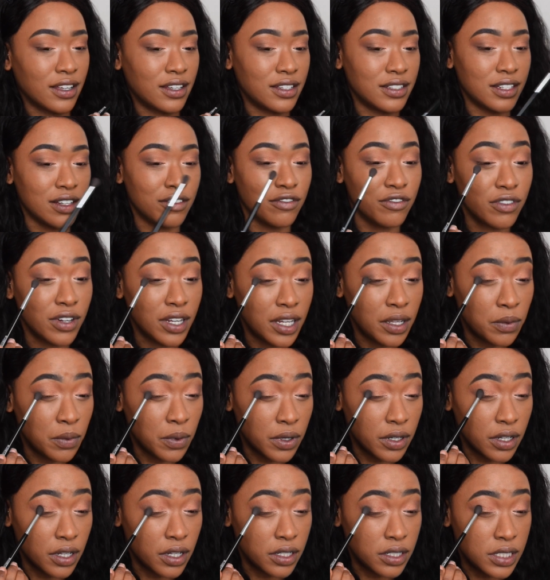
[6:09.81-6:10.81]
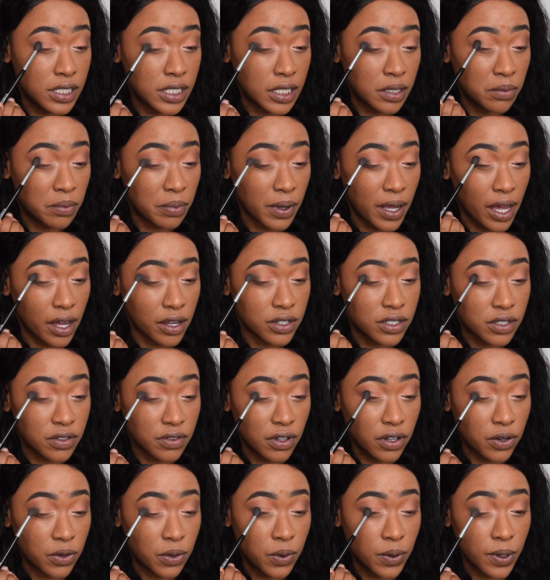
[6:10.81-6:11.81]
because I really want a deep
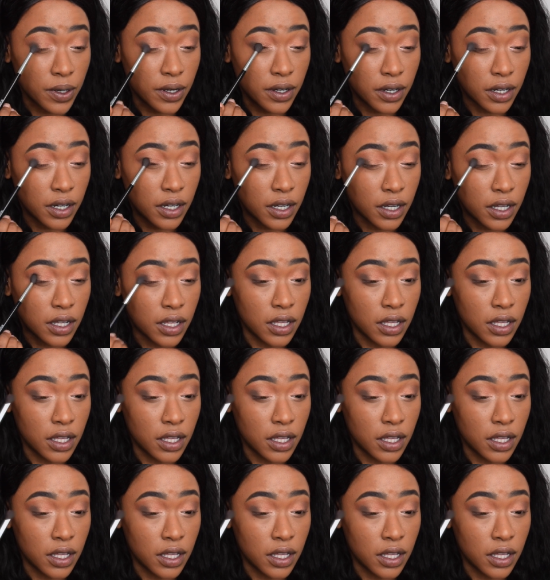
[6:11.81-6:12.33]
outer corner.